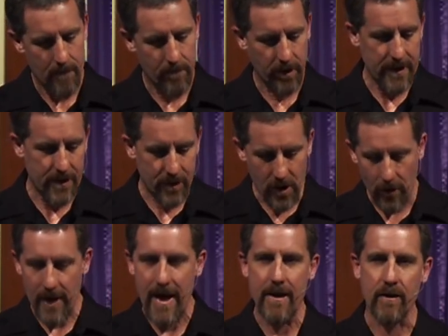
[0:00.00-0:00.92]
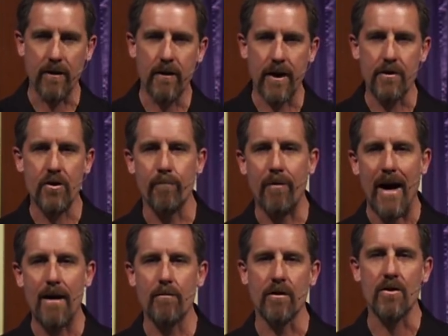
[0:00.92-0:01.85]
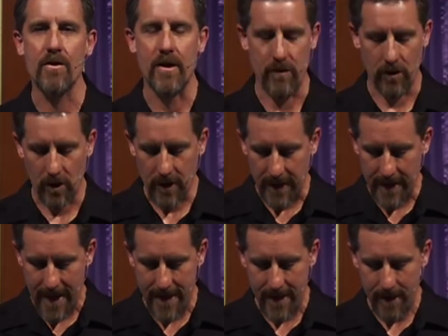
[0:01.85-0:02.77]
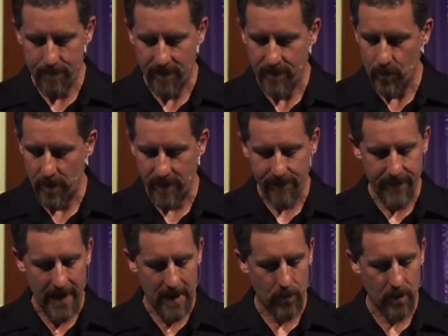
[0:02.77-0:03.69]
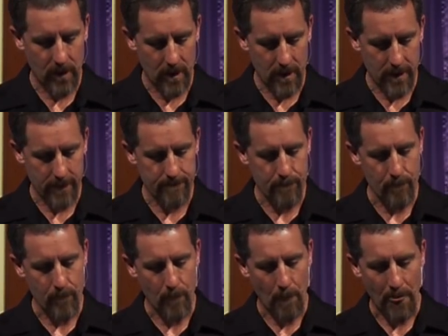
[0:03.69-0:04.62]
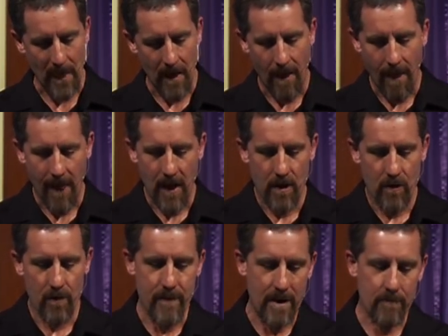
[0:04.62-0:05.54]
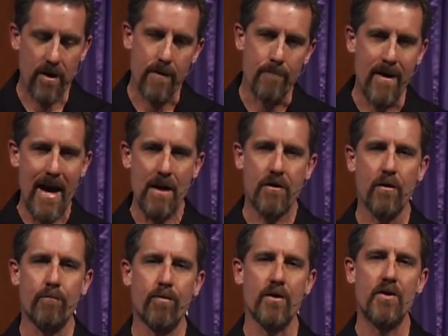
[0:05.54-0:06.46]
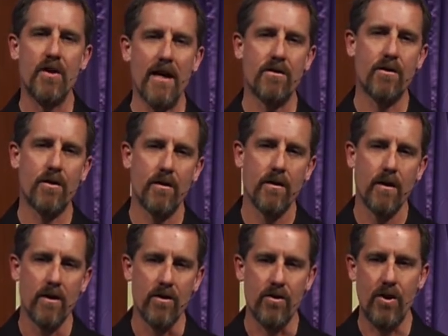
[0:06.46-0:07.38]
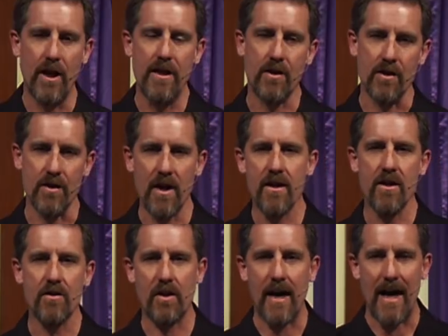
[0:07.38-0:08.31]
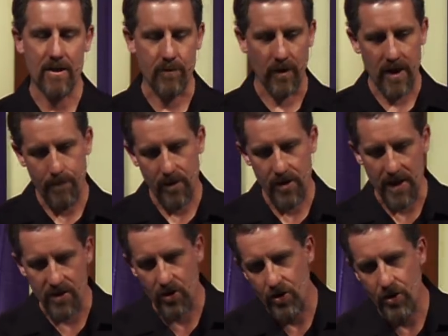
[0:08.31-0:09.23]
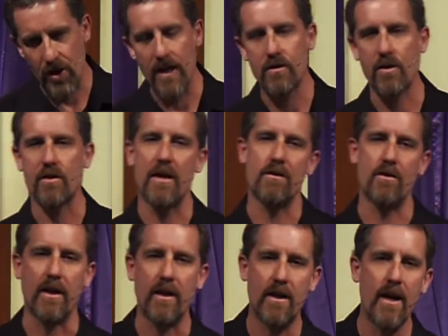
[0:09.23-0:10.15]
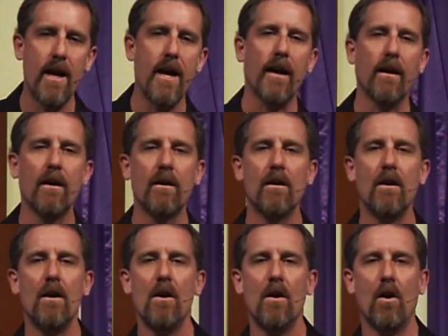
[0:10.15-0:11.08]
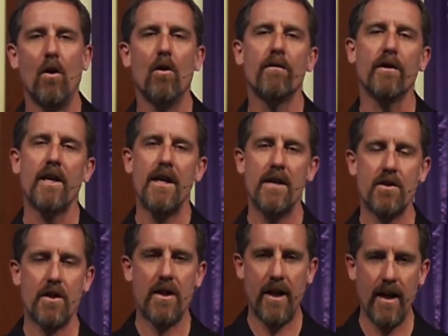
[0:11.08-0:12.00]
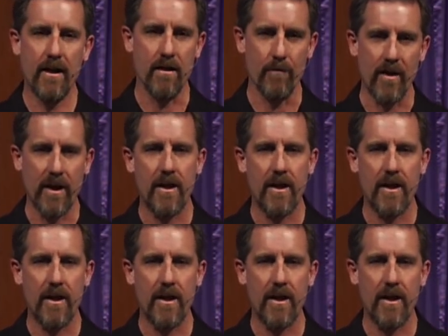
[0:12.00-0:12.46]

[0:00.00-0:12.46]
Please go ahead and get your Bible and start looking that up if you want to follow along. Remember that Matthew presents Jesus in his gospel. He presents Jesus as the king over his kingdom, the